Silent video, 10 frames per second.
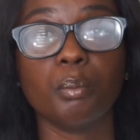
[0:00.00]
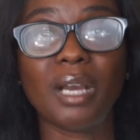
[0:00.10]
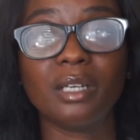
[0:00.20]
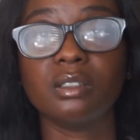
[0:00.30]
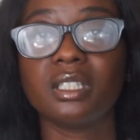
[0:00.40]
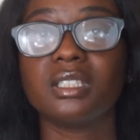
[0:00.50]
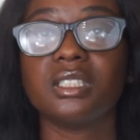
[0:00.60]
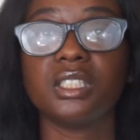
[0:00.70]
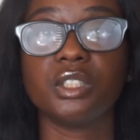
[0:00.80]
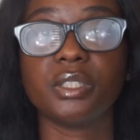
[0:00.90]
but I don't think
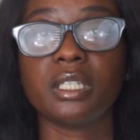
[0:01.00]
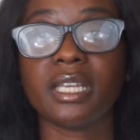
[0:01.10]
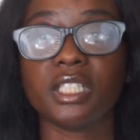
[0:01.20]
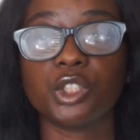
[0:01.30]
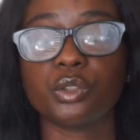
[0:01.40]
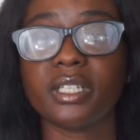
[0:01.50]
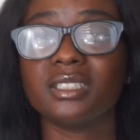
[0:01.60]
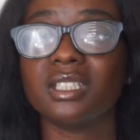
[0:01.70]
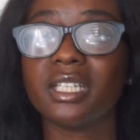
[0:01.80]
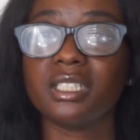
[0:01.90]
the degree can
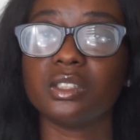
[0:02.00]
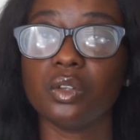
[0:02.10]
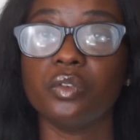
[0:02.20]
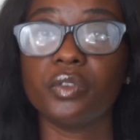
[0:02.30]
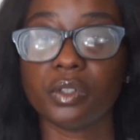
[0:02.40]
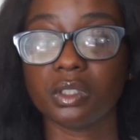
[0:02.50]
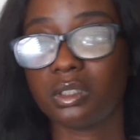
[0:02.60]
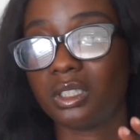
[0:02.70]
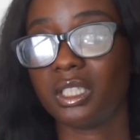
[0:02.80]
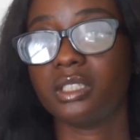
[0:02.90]
translate over
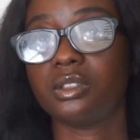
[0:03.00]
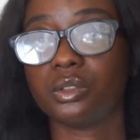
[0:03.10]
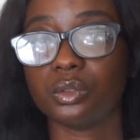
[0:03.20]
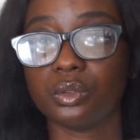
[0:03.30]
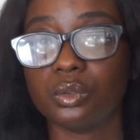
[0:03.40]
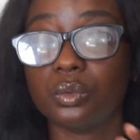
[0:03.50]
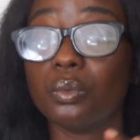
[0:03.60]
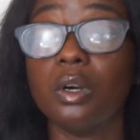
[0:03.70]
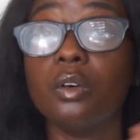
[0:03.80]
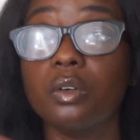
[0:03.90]
here
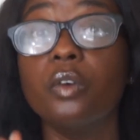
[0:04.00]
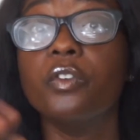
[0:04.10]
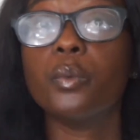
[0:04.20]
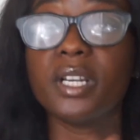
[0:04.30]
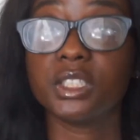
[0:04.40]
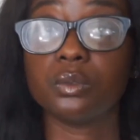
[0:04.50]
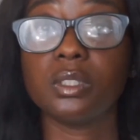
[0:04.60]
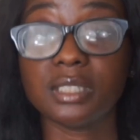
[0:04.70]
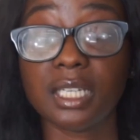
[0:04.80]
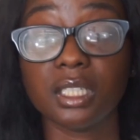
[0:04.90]
over where she
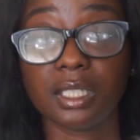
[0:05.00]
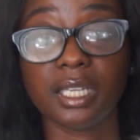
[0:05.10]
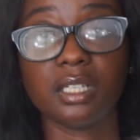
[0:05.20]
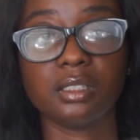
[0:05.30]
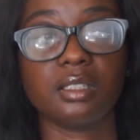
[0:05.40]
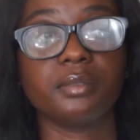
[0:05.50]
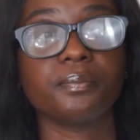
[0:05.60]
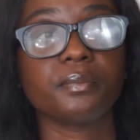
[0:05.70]
was at in Canada.